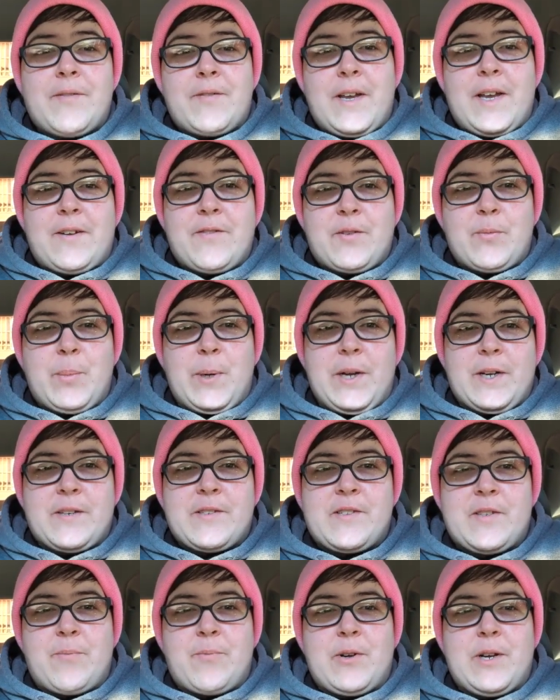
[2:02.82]
if I have to
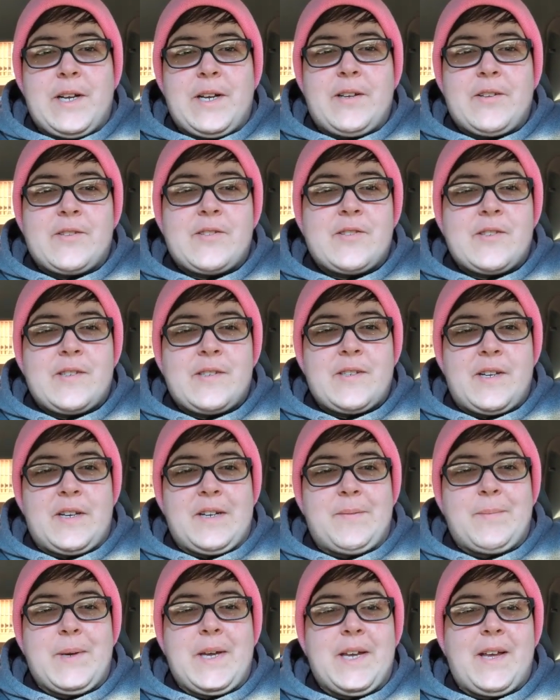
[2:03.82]
park somewhere else.
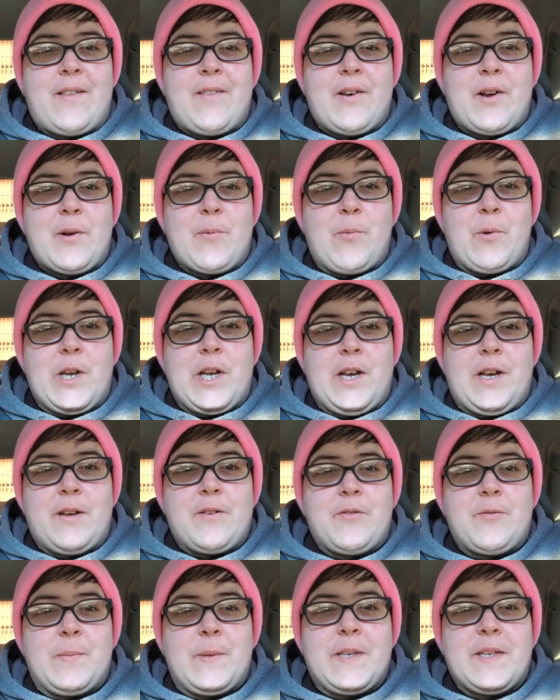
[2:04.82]
Sorry, my alarm went
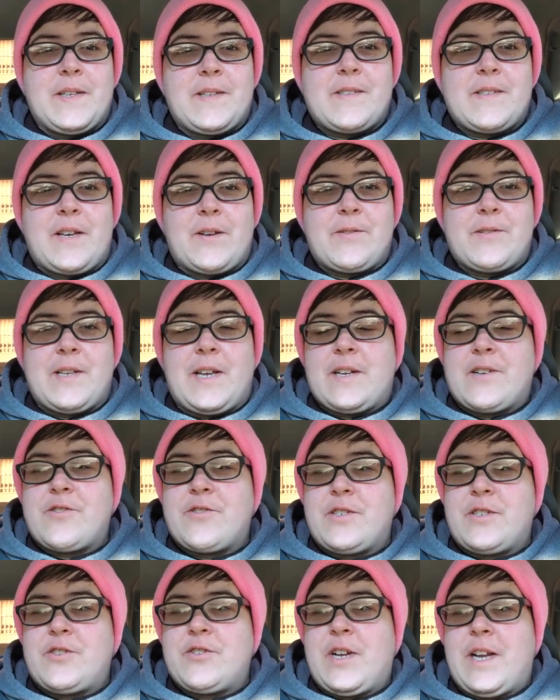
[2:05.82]
off because I was
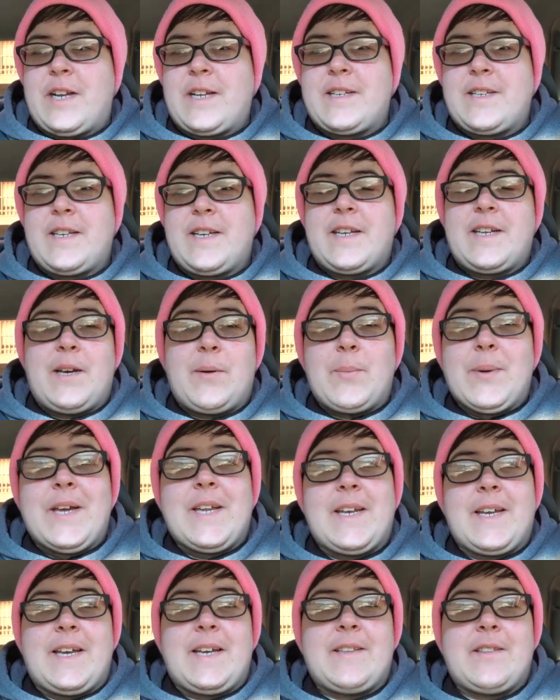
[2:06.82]
actually trying to get up
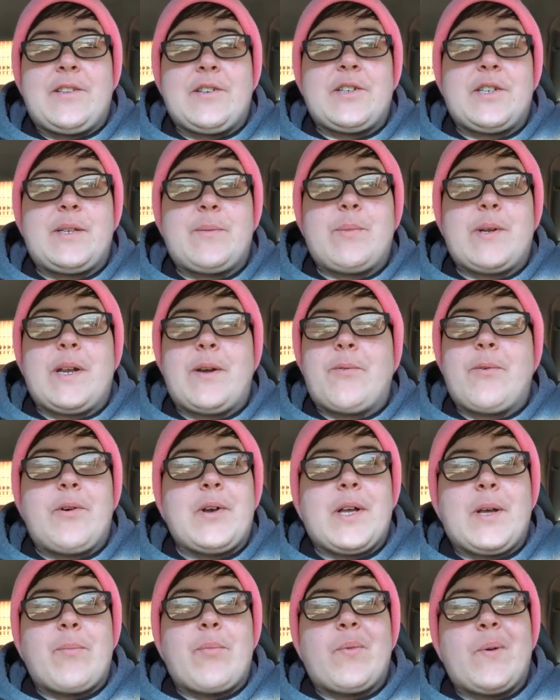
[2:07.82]
at 9.30, but I
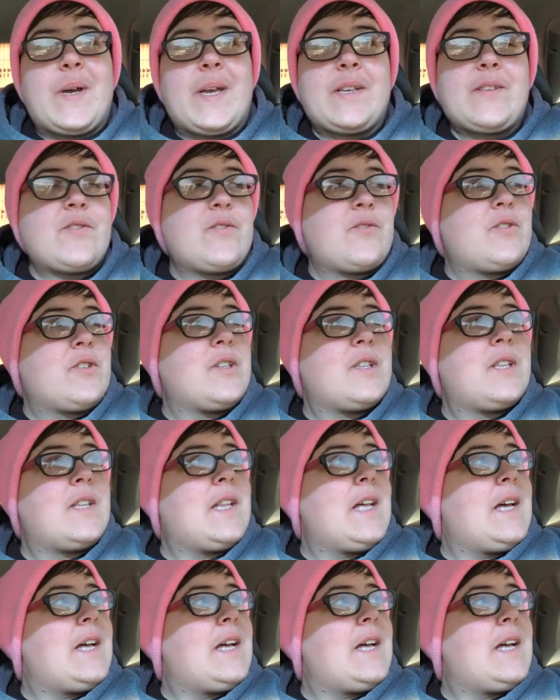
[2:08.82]
woke up way sooner than